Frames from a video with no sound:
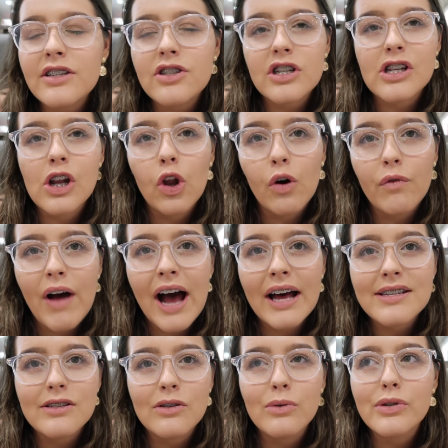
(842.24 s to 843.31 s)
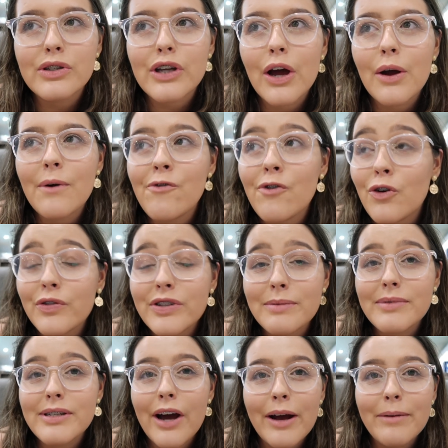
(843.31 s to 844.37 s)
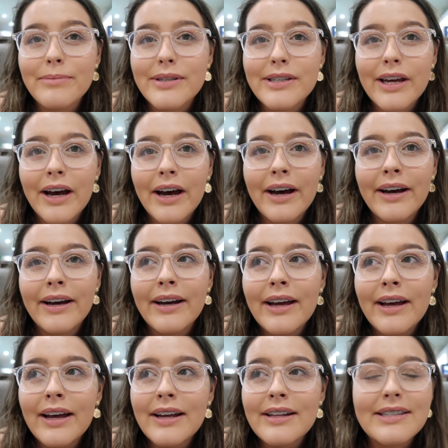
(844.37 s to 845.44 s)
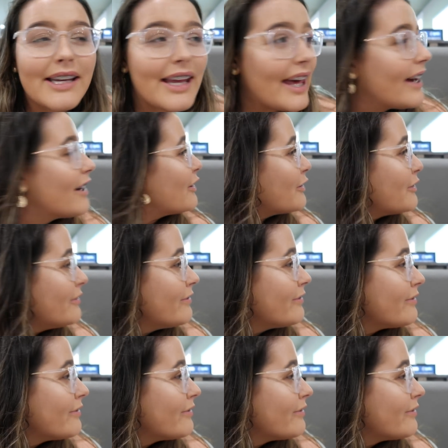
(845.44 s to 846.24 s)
it's just a lot of hassle. So if you've got some time to kill,